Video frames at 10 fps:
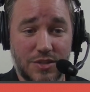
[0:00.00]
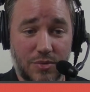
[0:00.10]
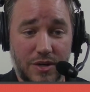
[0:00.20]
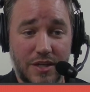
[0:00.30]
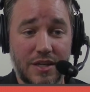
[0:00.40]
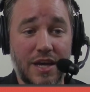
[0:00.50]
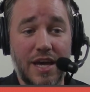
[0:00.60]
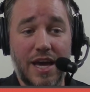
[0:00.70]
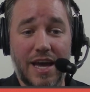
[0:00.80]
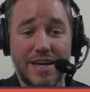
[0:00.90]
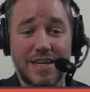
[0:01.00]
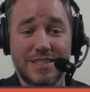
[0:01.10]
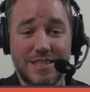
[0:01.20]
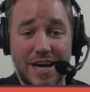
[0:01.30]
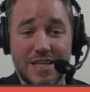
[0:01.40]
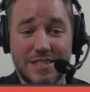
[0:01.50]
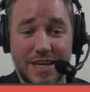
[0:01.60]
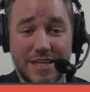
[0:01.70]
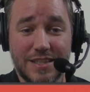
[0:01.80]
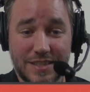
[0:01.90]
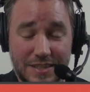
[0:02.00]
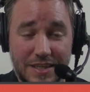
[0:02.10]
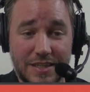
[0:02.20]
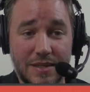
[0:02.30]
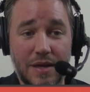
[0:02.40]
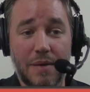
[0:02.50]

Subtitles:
3 and has not taken the lead.